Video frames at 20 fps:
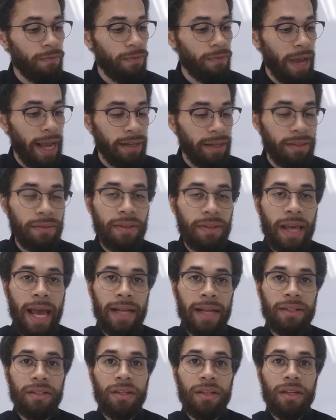fact
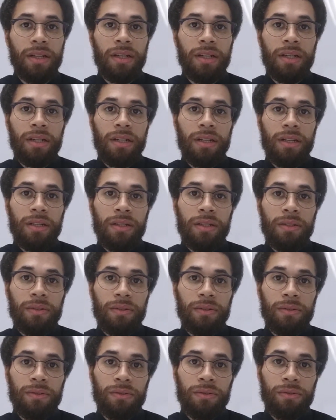that
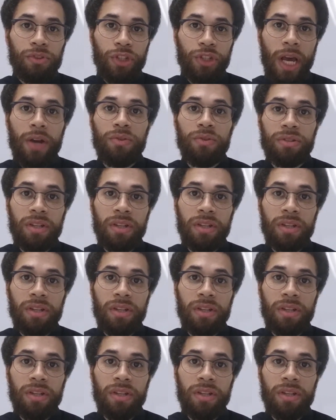chattel